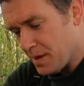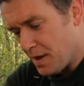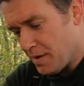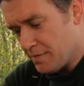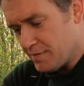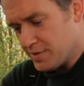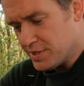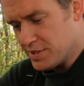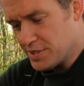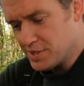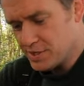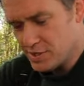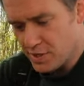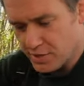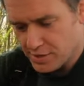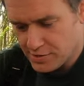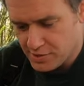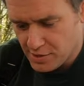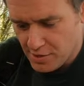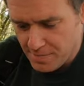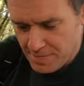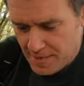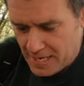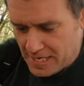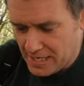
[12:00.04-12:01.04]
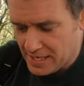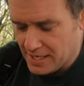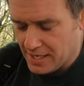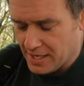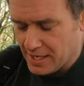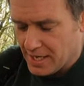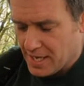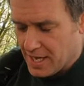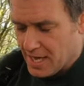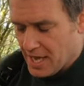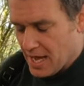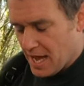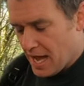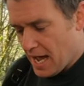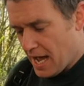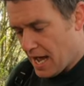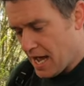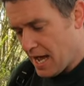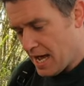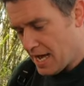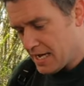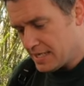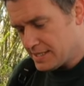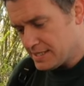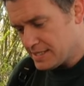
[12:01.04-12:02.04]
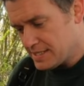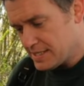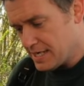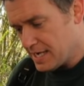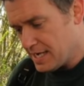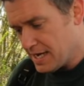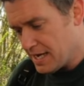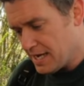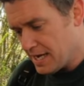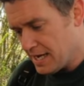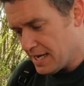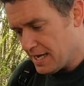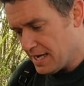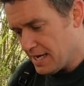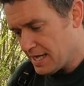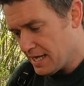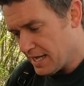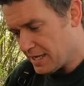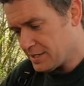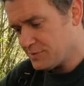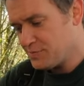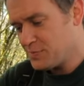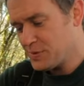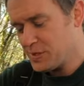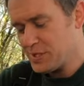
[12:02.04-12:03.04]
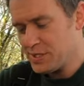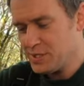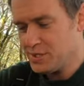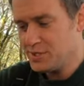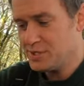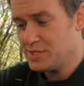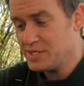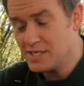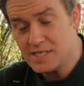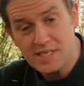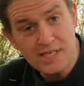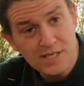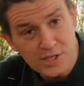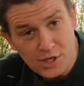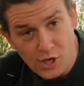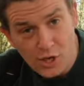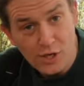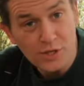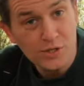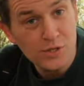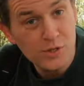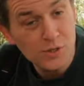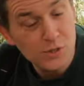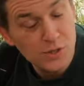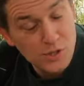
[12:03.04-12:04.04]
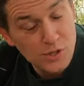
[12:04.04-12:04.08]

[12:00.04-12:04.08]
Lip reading: of the designs I make. And that's because this is going to